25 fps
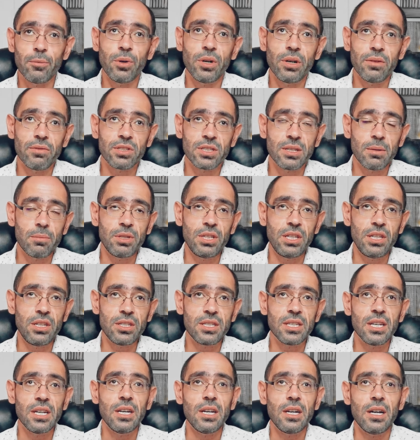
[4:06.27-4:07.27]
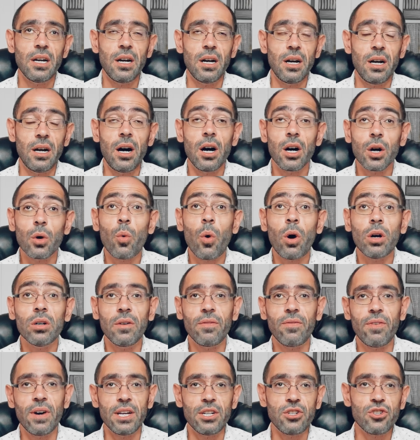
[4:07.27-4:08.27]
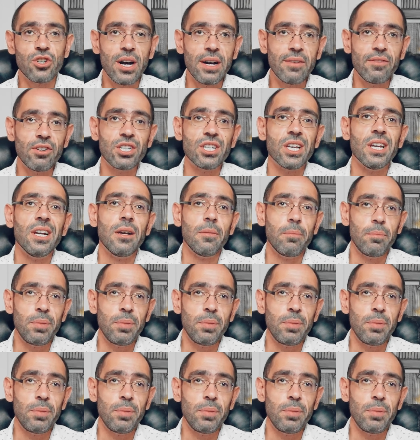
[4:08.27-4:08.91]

rid of some of these unqualified drivers.